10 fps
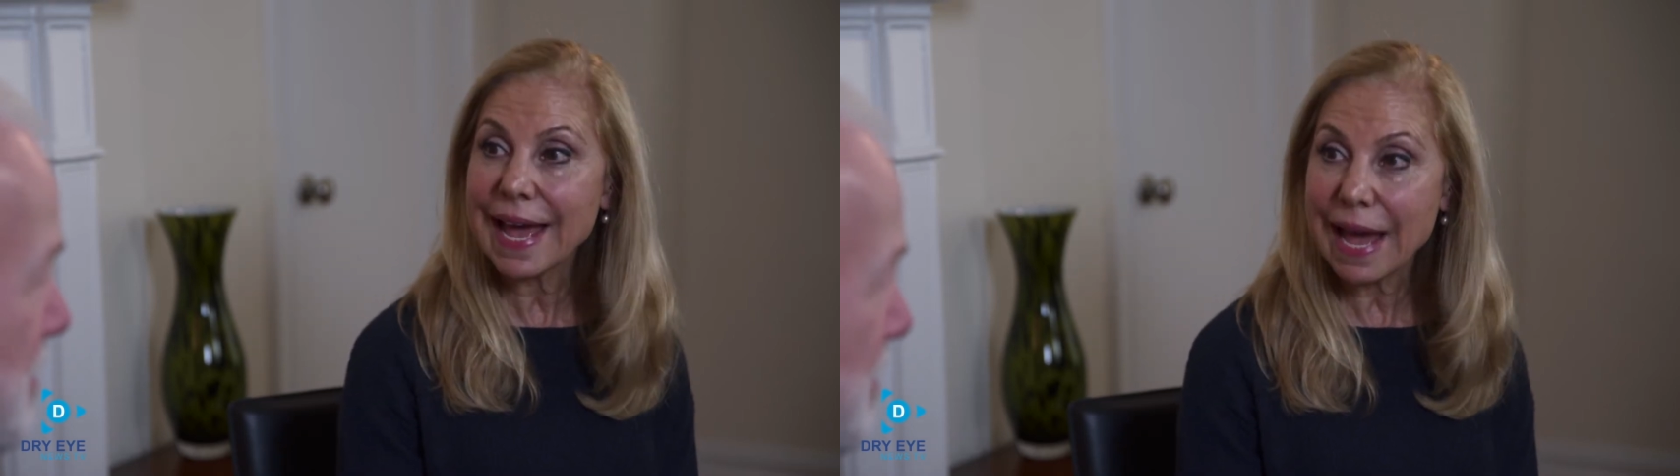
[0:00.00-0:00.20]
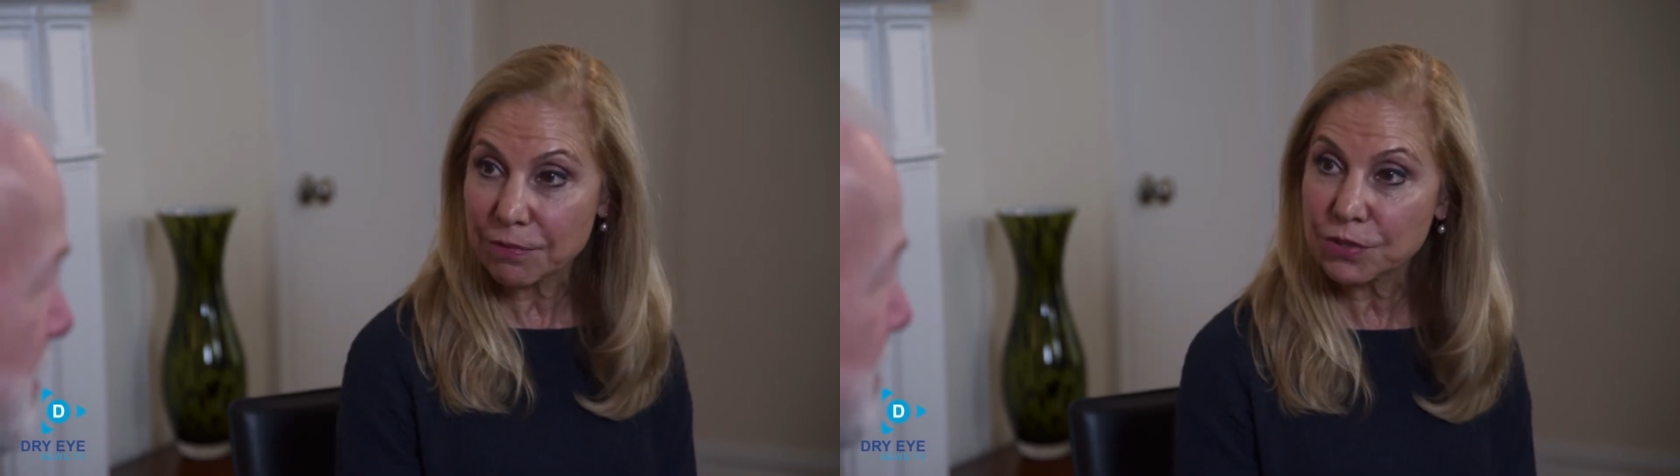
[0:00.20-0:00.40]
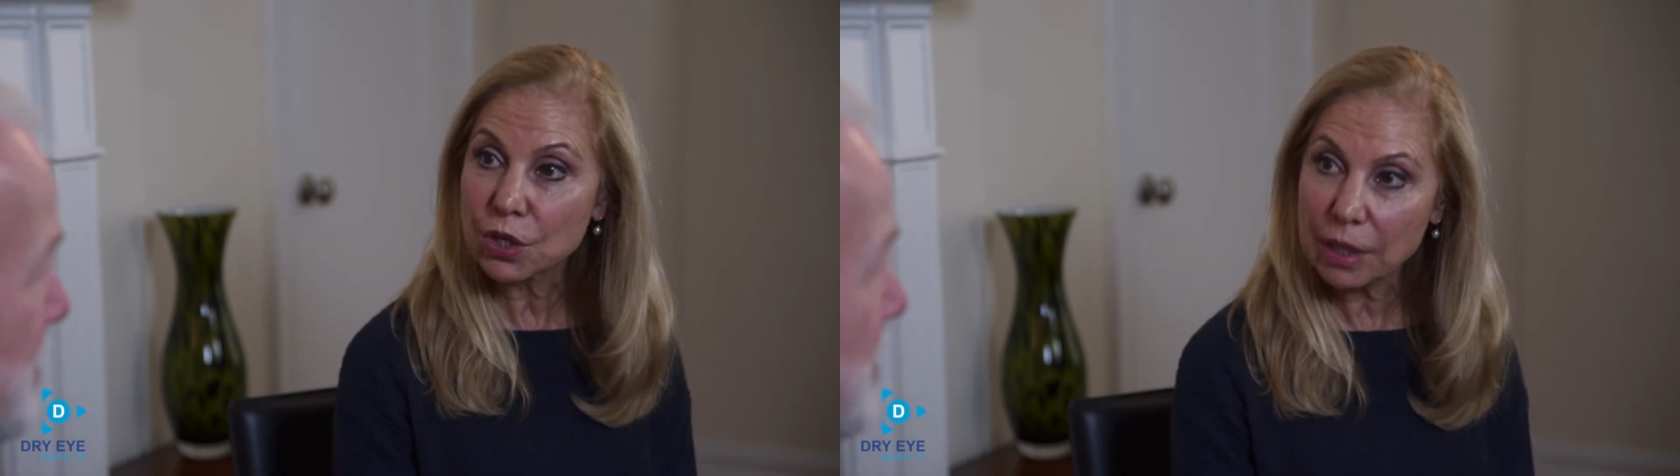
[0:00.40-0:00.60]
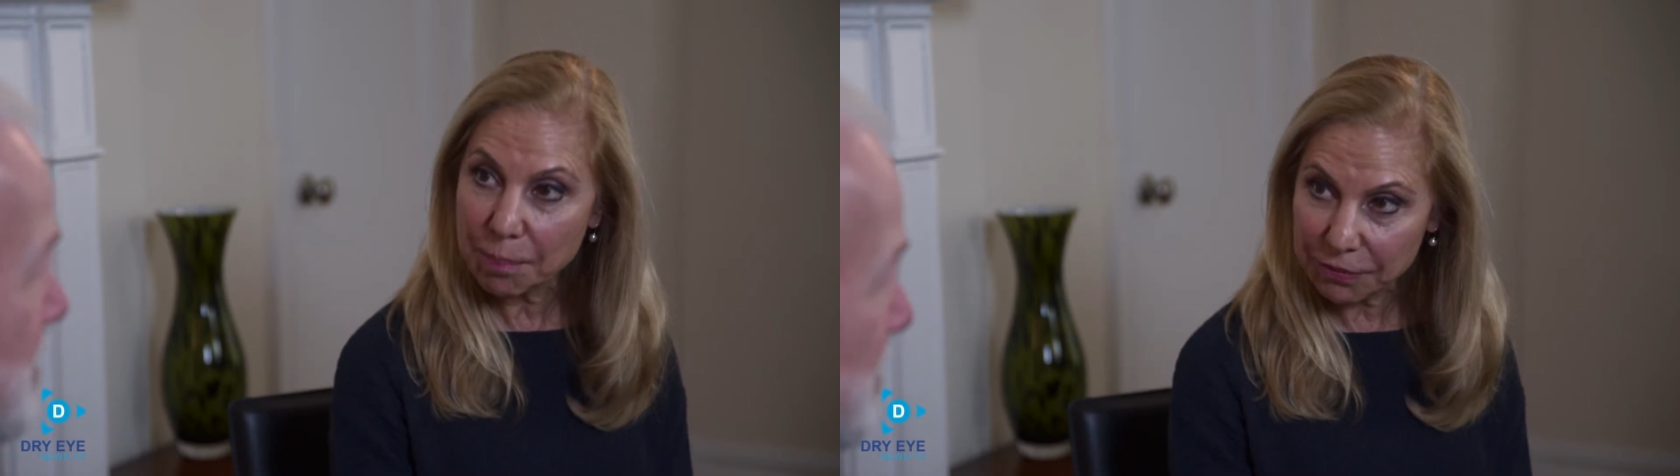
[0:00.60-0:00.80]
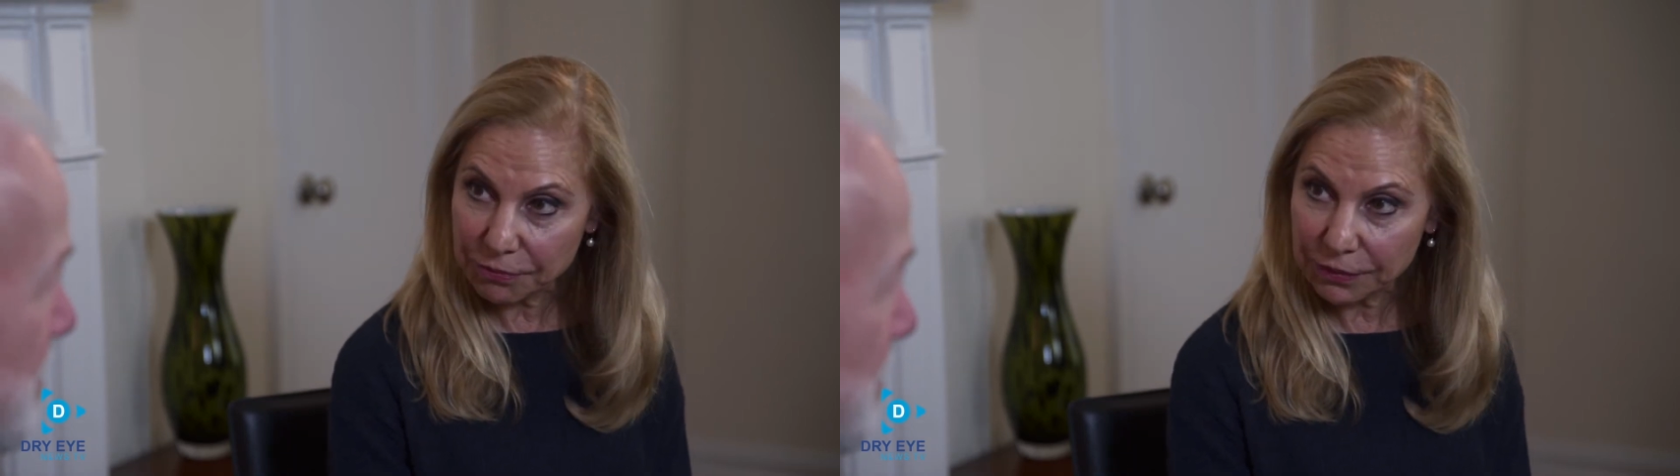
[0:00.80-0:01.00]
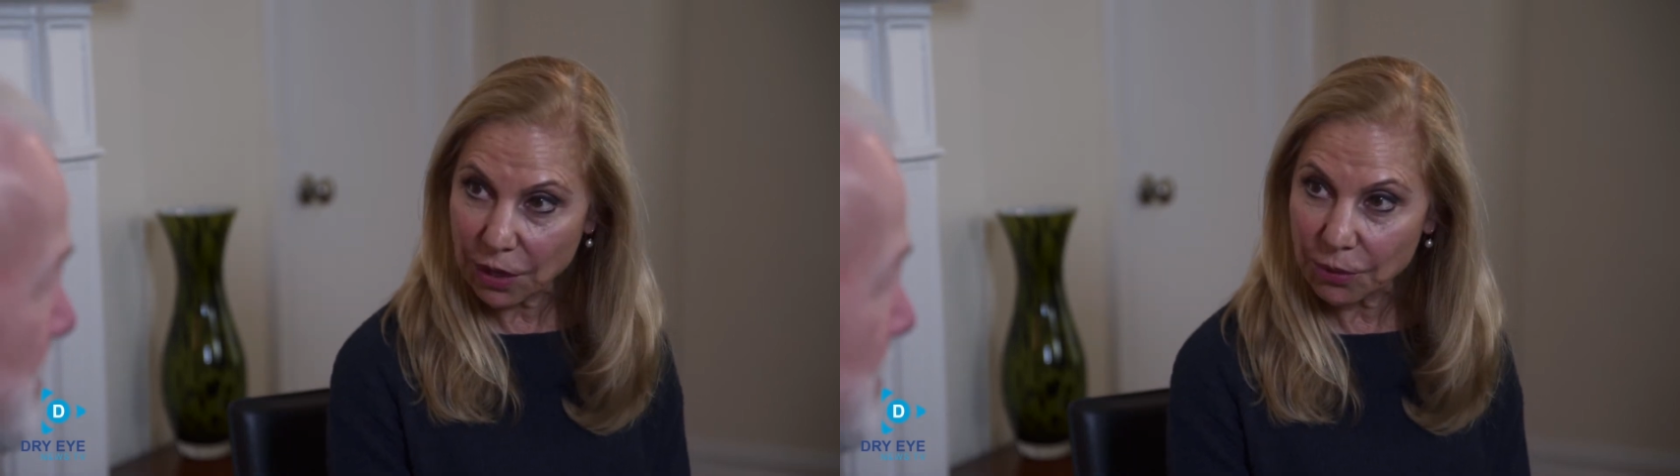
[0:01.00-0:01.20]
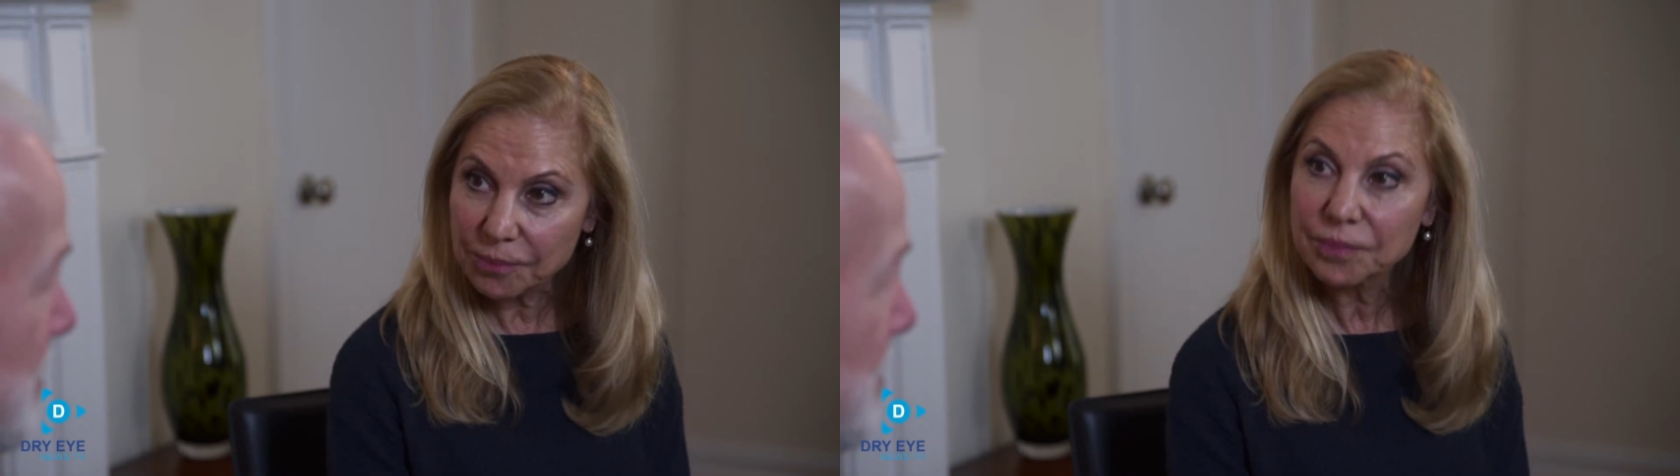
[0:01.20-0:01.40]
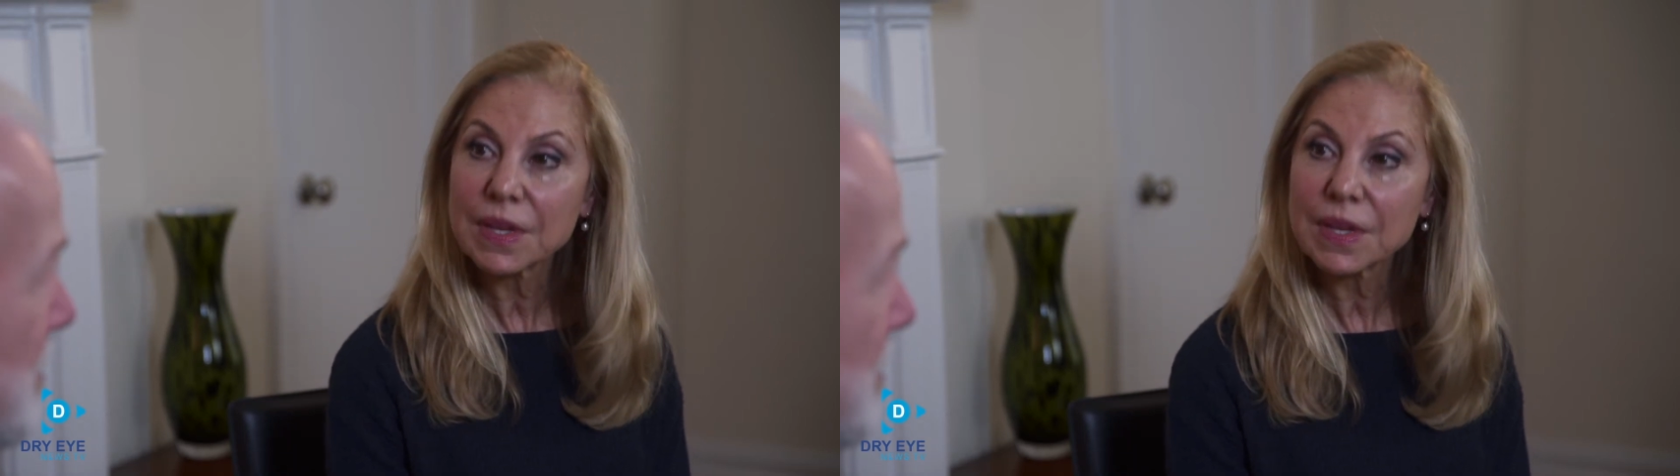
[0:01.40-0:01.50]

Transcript: after Lipiflow.